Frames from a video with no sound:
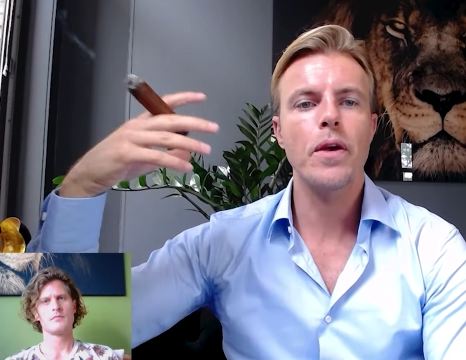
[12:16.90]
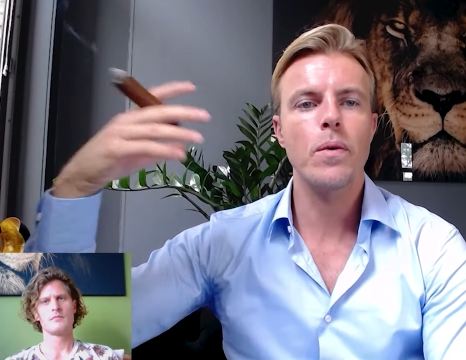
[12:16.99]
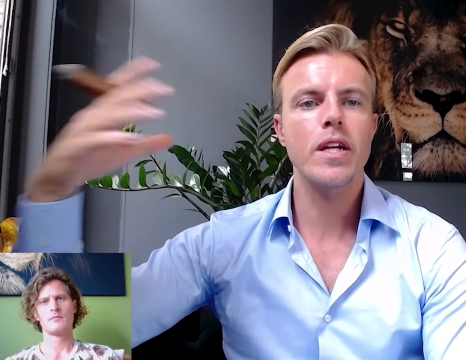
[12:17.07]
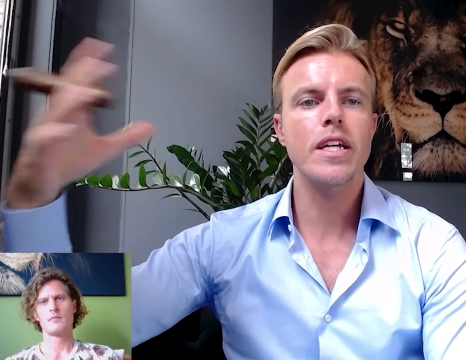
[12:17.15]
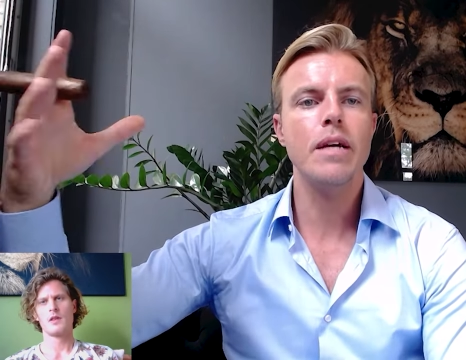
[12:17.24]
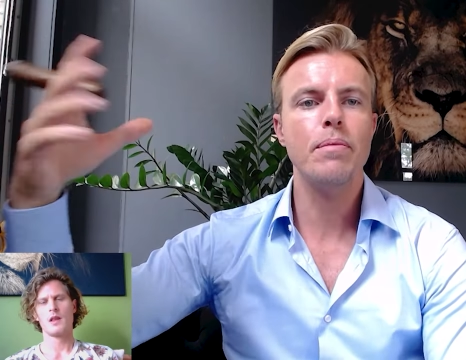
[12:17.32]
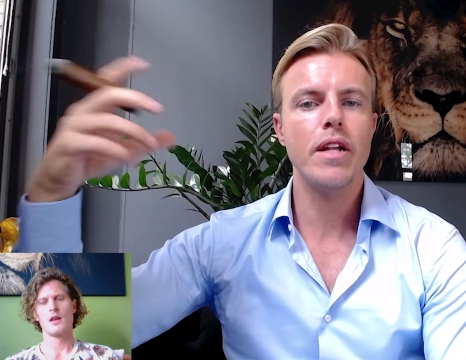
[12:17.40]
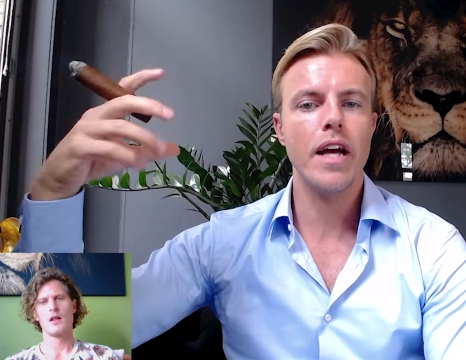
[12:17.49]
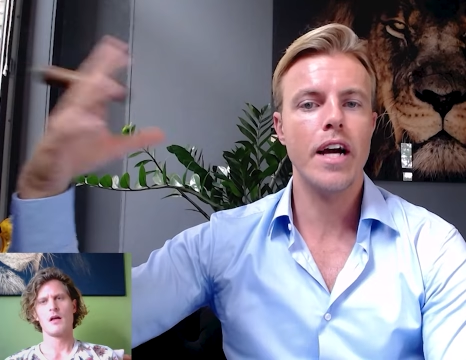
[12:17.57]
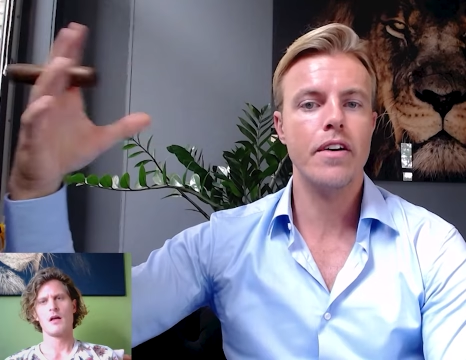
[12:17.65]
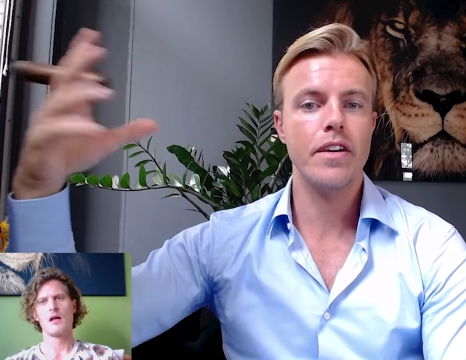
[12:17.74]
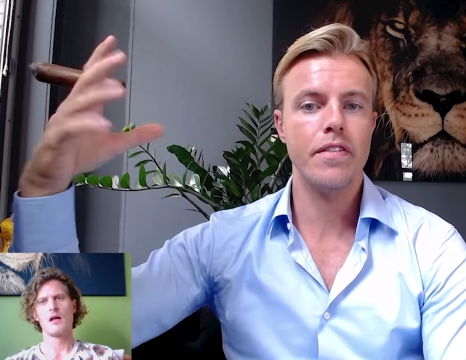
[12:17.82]
Speaker 1: You want to keep it
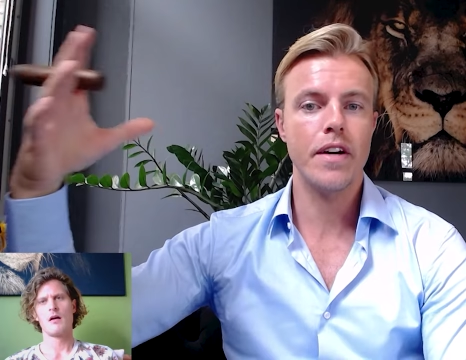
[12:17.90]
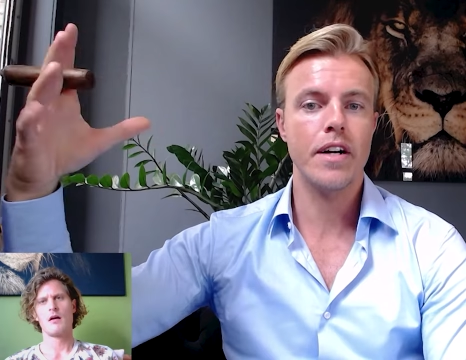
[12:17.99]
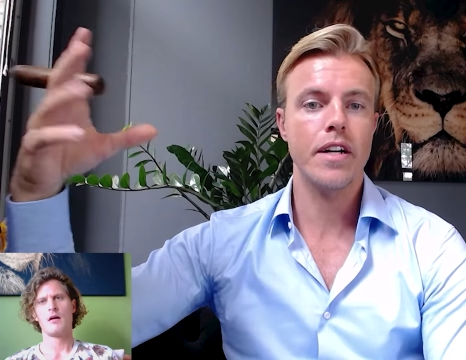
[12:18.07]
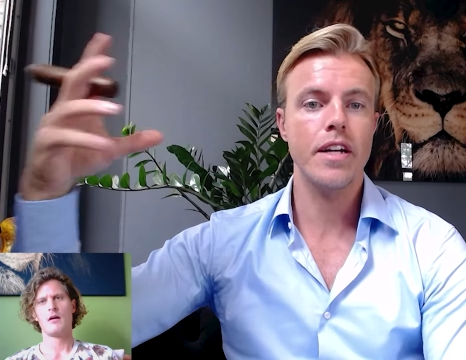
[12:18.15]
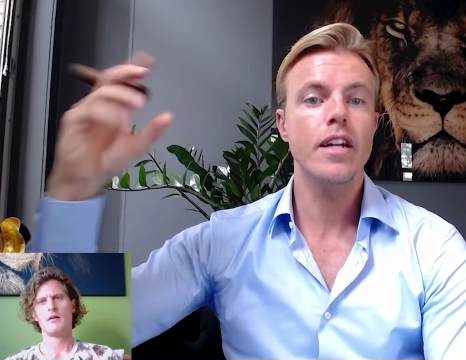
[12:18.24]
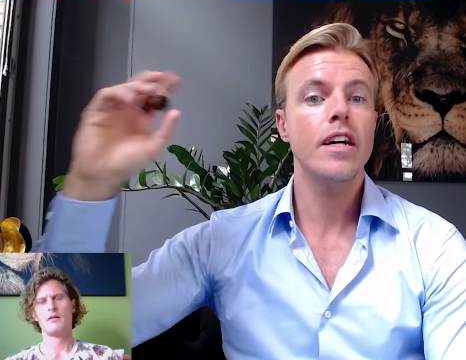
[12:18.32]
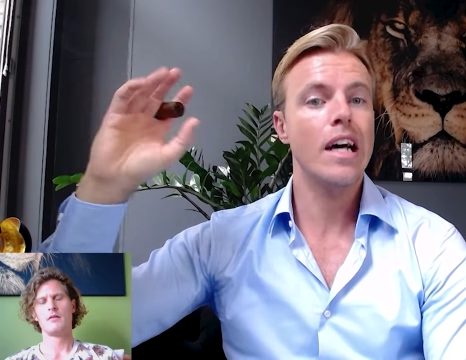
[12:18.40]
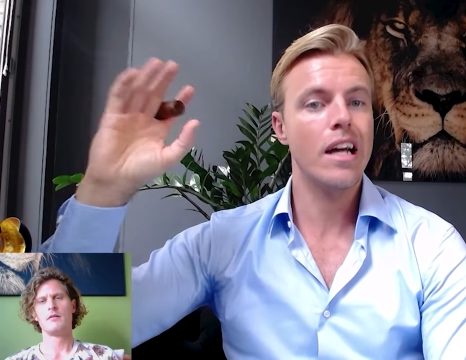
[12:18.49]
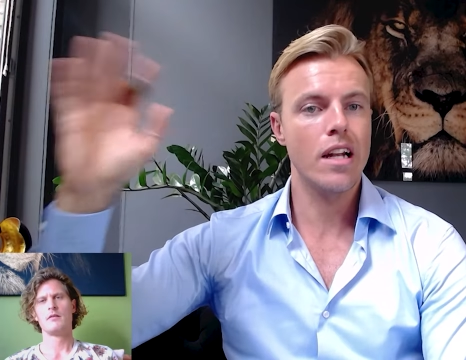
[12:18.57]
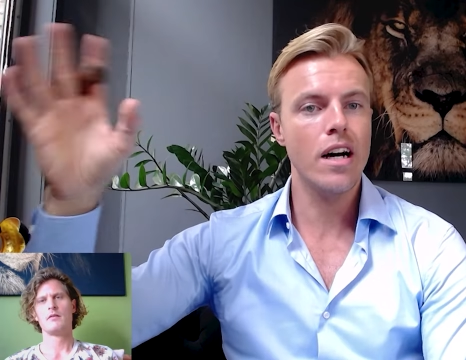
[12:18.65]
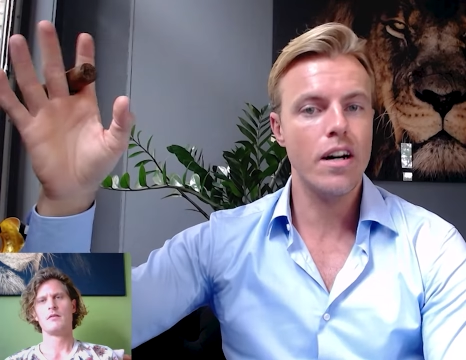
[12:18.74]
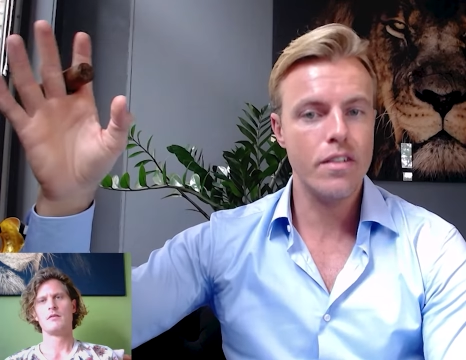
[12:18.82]
airy fairy
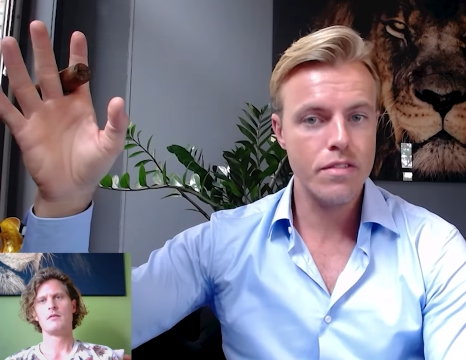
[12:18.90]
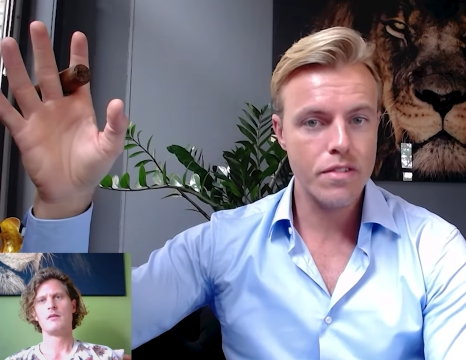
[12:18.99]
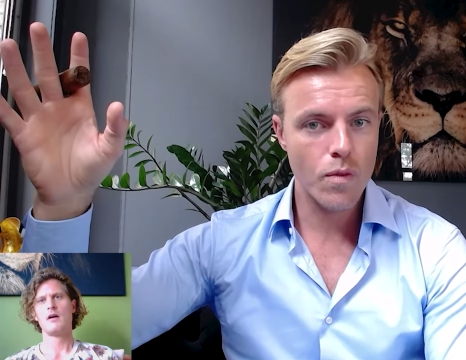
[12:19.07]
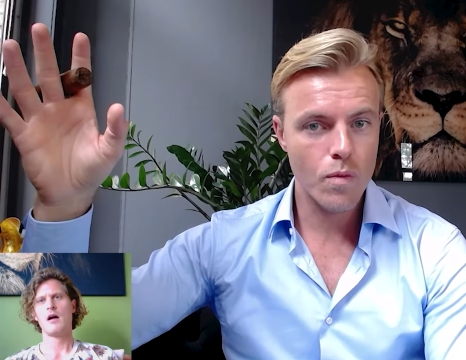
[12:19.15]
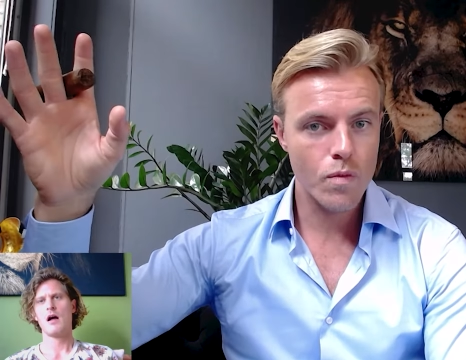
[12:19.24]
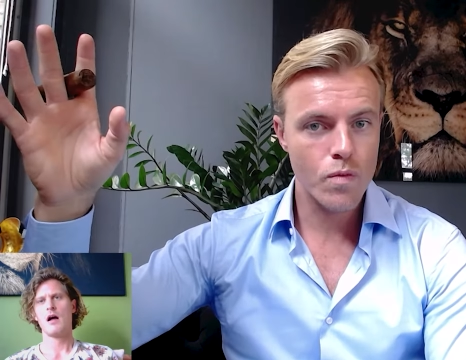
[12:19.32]
enough,